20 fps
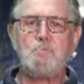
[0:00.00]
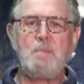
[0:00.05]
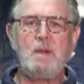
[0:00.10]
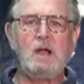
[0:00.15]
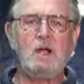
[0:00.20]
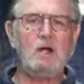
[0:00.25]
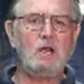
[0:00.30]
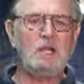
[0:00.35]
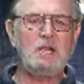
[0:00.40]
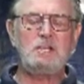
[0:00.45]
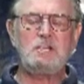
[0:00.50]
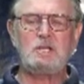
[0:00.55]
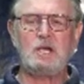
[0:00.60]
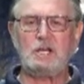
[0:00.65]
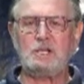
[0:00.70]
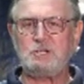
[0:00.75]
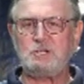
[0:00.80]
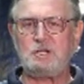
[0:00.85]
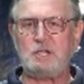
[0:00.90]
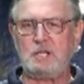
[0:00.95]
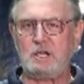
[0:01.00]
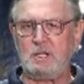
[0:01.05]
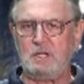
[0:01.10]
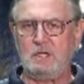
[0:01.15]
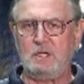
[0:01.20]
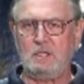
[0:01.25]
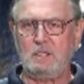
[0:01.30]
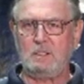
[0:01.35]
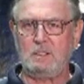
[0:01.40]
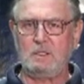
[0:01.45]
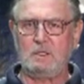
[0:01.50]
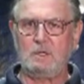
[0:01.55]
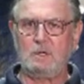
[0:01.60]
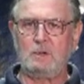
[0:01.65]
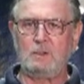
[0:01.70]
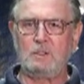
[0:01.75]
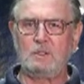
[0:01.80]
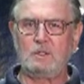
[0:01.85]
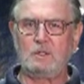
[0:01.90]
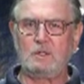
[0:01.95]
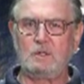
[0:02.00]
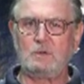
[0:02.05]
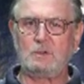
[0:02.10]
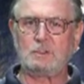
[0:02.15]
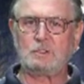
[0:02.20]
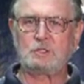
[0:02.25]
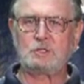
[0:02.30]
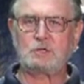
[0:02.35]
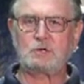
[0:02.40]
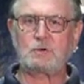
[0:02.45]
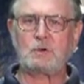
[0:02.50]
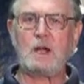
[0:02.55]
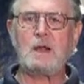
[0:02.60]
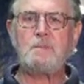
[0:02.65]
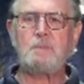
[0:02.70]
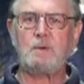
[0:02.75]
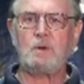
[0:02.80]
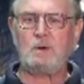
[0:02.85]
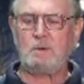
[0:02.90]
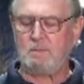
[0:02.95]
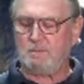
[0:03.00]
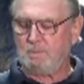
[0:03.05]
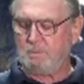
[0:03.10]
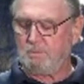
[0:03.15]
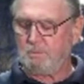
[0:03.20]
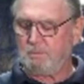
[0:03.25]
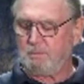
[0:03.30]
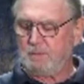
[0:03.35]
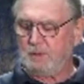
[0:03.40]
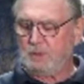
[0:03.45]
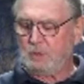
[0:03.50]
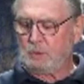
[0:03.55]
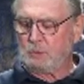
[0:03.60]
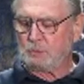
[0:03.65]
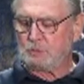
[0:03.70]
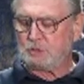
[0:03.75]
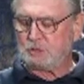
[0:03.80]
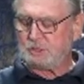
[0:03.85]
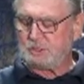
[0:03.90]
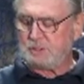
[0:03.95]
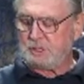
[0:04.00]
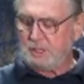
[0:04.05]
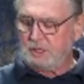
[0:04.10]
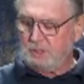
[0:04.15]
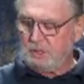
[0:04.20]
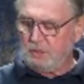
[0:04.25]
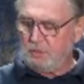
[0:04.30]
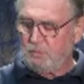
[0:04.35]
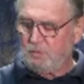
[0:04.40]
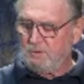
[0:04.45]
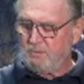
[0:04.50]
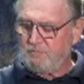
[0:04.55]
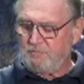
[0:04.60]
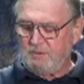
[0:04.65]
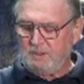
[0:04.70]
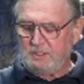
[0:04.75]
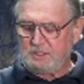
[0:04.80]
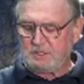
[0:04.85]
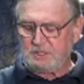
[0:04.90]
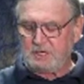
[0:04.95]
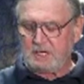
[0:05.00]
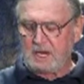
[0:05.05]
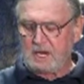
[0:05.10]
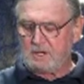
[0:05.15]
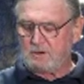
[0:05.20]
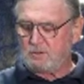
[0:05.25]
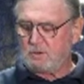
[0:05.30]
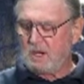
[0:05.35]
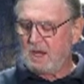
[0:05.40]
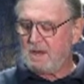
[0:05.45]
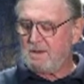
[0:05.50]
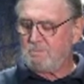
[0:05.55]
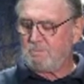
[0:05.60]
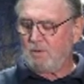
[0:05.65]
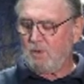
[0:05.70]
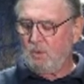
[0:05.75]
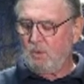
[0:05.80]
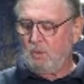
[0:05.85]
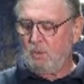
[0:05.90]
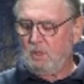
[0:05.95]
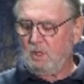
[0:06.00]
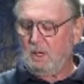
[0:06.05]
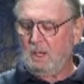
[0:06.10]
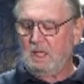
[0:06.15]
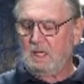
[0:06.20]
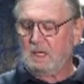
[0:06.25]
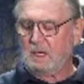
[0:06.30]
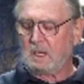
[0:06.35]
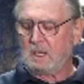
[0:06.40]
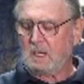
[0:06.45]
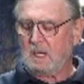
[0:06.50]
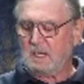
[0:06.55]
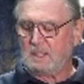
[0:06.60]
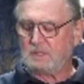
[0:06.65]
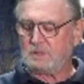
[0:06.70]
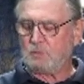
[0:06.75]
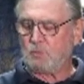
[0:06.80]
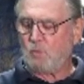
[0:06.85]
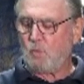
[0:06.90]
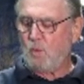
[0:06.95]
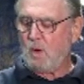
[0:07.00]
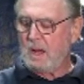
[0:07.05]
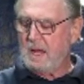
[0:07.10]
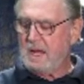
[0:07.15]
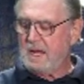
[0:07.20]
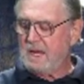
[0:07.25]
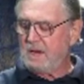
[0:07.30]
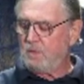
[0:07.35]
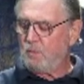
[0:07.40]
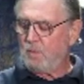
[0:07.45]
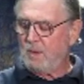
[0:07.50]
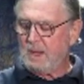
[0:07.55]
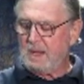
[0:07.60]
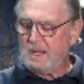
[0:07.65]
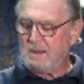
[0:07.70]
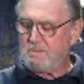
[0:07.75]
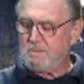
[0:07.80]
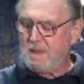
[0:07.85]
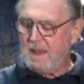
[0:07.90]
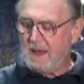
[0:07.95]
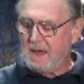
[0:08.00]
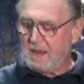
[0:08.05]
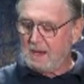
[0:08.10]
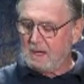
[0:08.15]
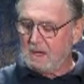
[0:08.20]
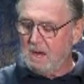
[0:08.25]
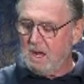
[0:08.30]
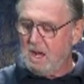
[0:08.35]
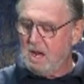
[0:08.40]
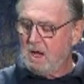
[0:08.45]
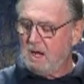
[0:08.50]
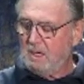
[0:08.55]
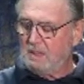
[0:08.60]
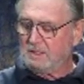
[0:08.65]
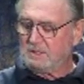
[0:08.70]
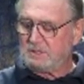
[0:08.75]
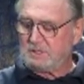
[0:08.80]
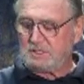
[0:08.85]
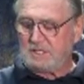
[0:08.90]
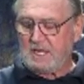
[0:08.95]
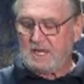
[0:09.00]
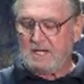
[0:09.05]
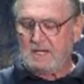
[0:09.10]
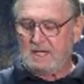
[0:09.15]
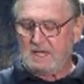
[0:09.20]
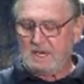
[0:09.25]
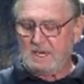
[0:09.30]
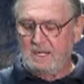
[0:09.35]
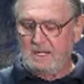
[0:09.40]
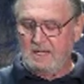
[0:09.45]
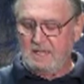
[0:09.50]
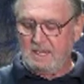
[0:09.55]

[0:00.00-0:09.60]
barely touching the scraper below center when finishing a dry bowl cuts way back on sanding.